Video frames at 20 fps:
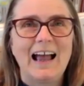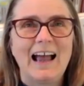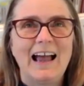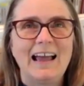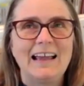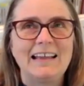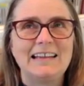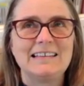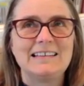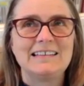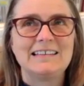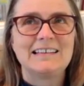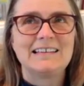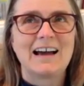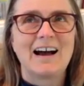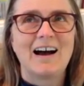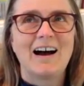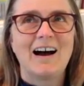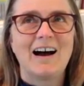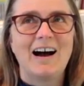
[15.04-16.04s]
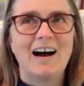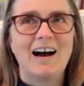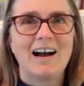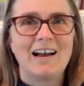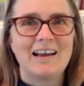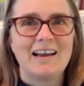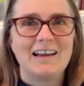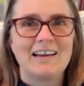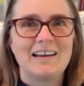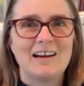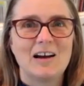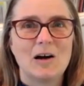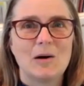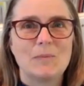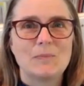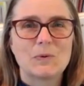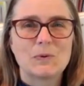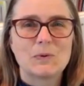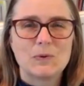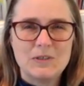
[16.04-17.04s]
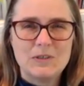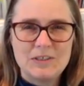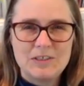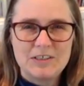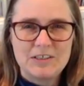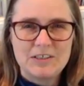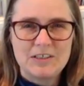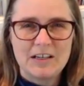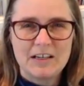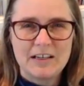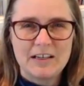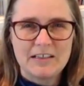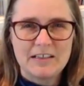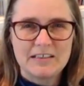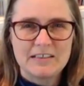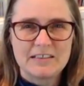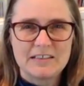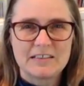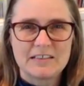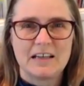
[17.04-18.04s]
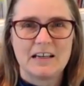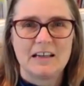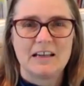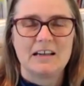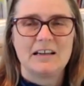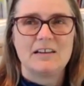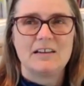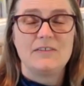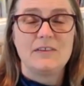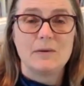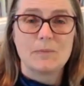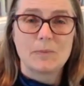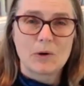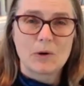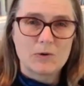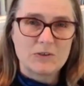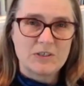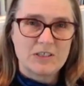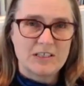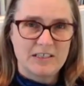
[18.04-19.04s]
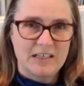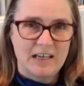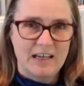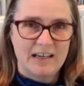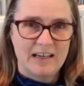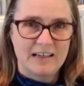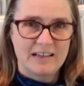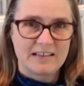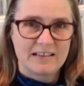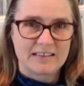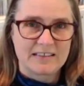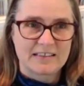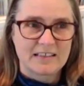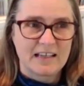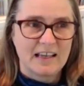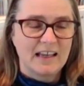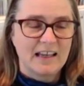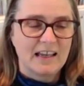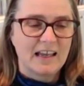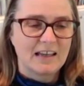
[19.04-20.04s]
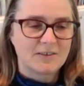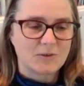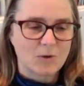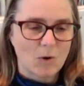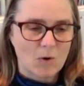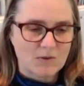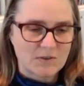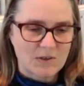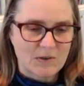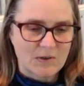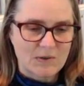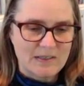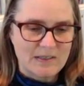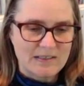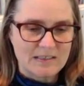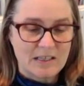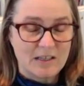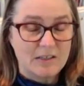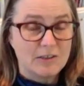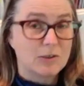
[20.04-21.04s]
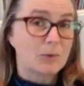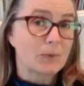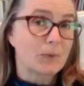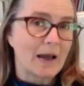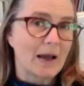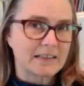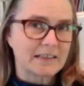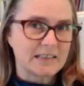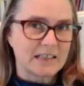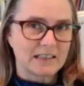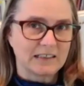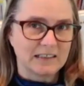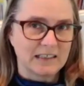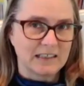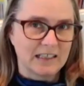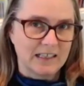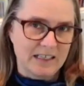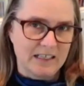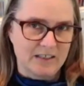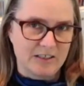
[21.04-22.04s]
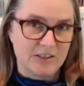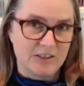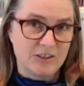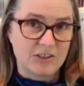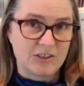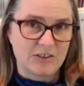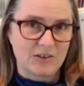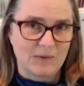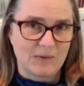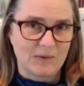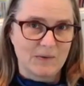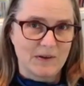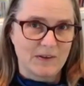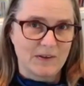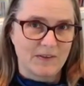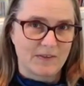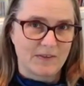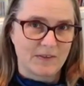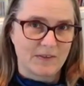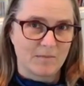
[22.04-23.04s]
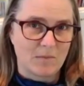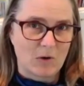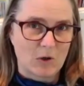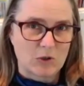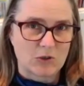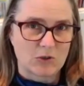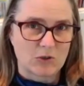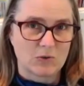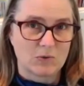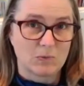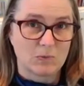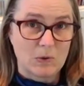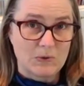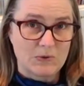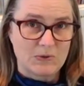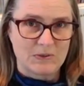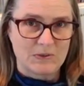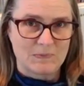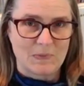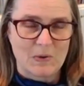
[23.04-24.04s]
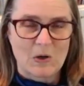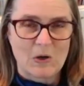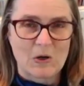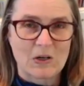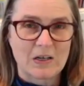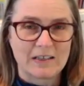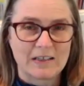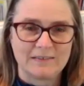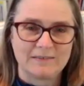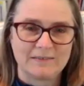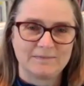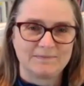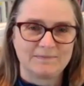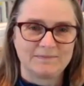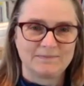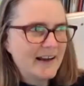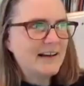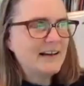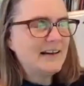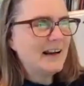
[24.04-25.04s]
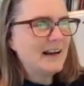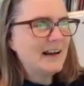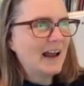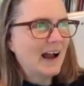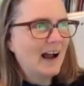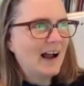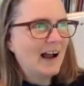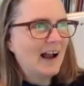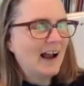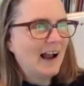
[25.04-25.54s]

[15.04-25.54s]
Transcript: and I appreciate the approach he takes and also his direct lineage with Marshall Rosenberg. I